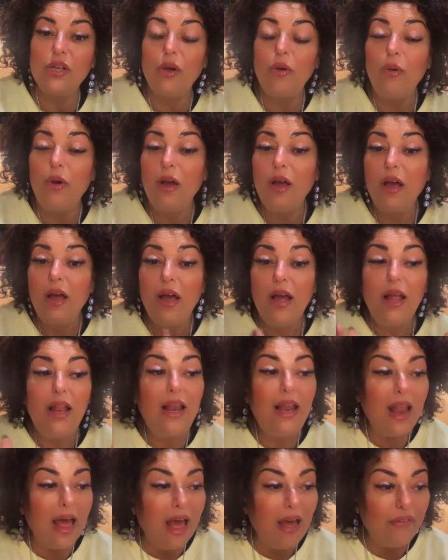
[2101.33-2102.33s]
So
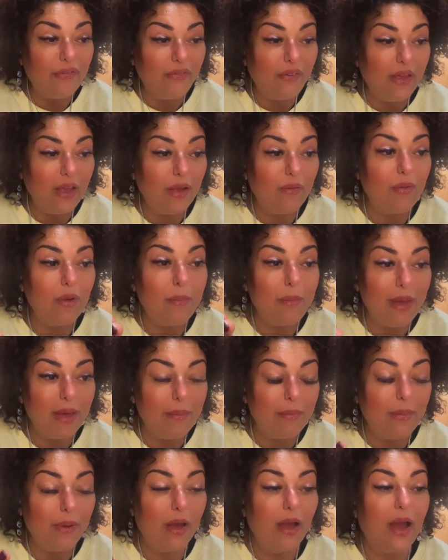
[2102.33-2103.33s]
Laughing,
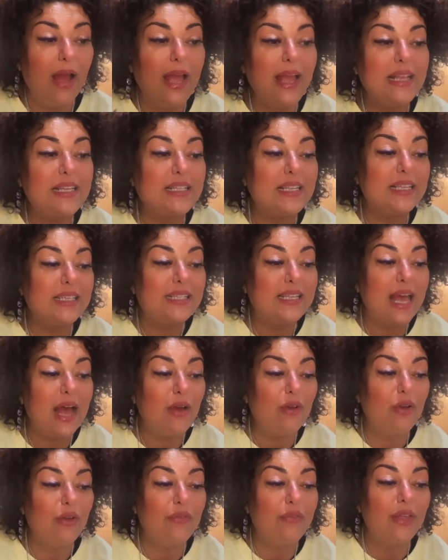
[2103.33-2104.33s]
remember, it's the
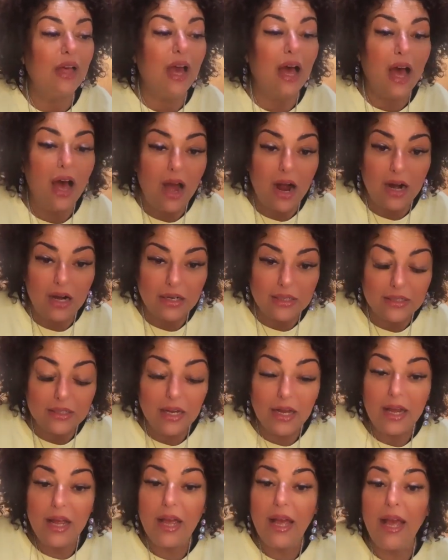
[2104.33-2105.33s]
sound of the
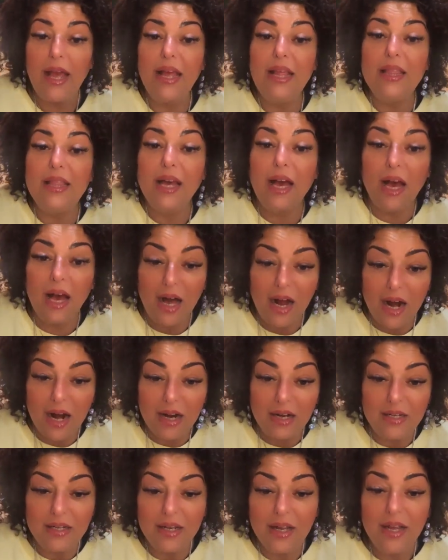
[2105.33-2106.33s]
heart, and the
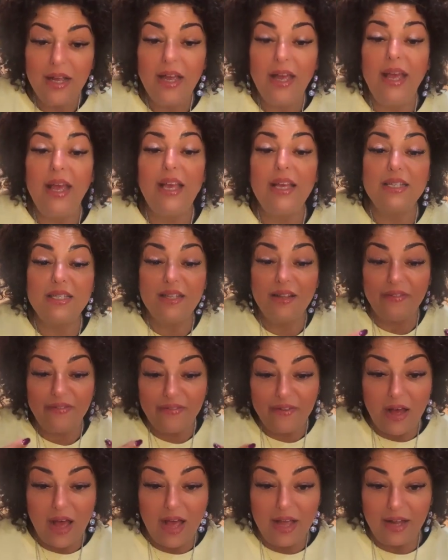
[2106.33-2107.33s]
heart is the
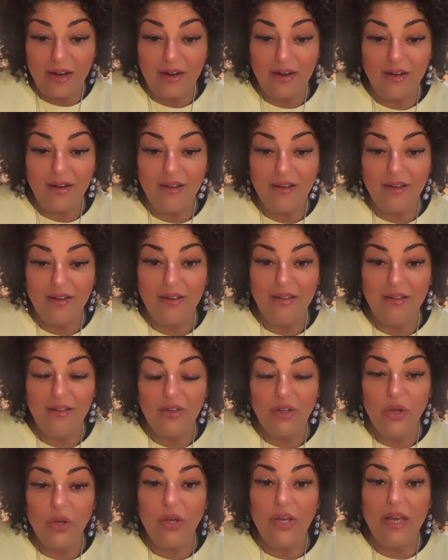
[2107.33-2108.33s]
fire.
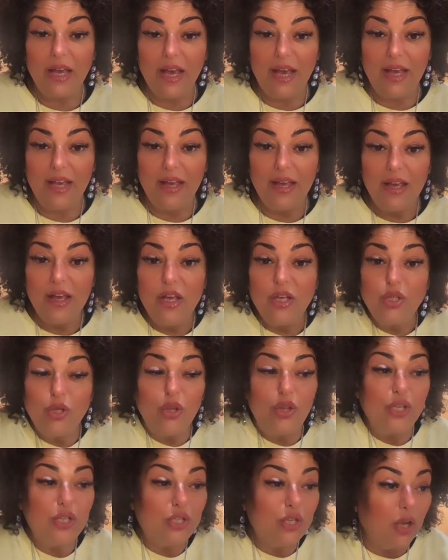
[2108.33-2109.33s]
Okay?
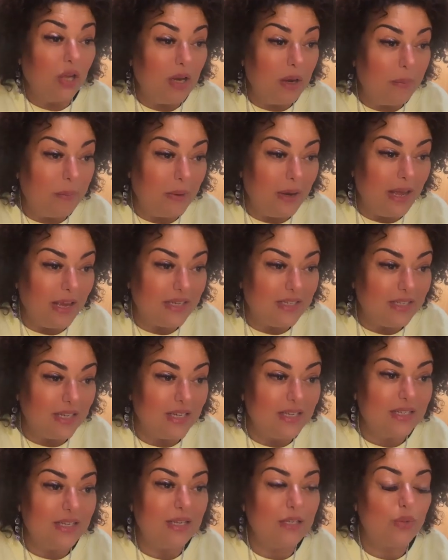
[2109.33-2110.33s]
So the solar
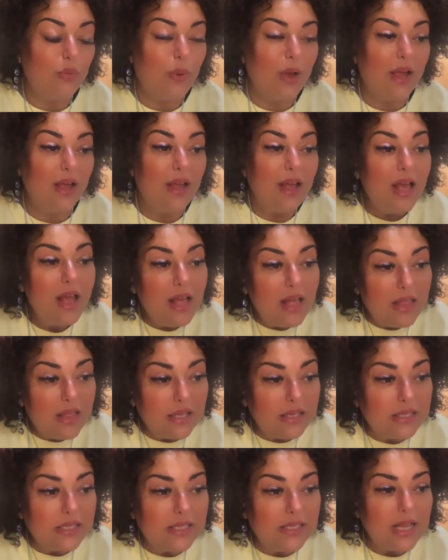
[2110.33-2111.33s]
plexus is where
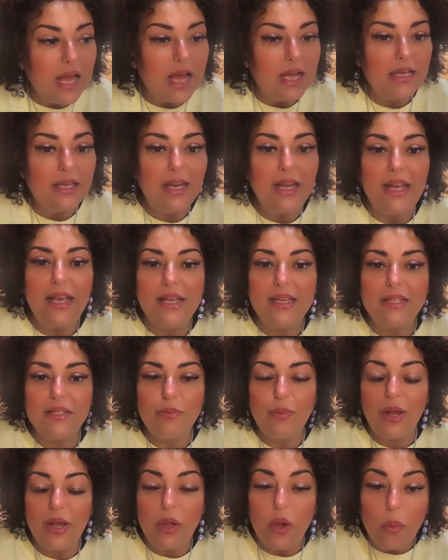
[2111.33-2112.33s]
the sun
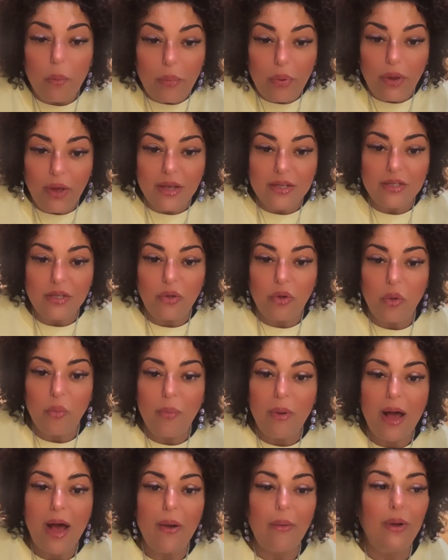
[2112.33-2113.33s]
is, where your personal
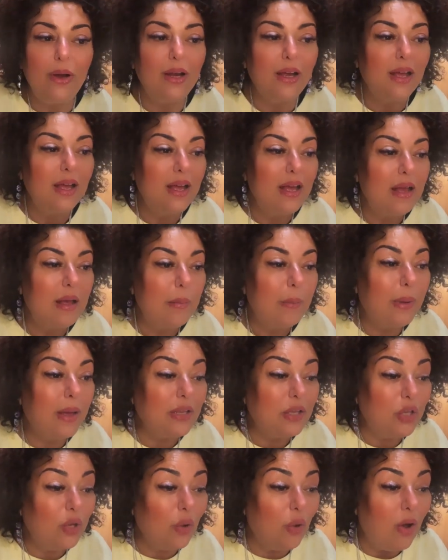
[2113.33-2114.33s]
power,
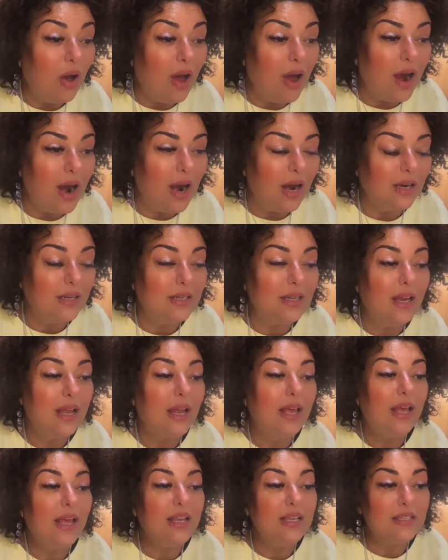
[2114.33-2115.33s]
but your heart
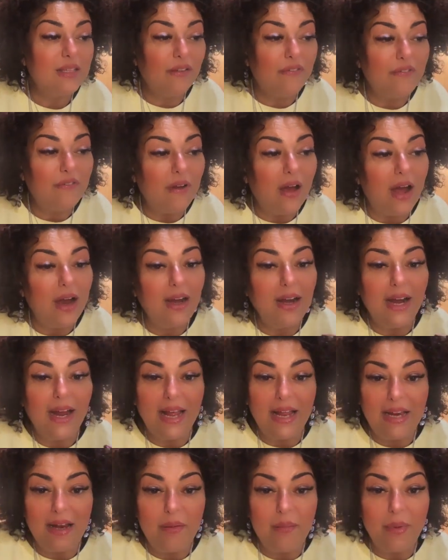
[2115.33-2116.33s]
is the
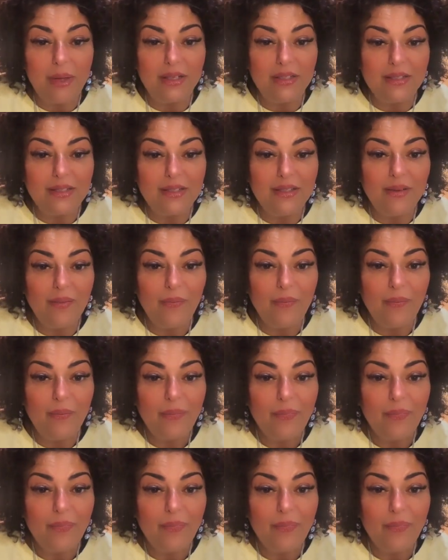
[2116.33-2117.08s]
fire element.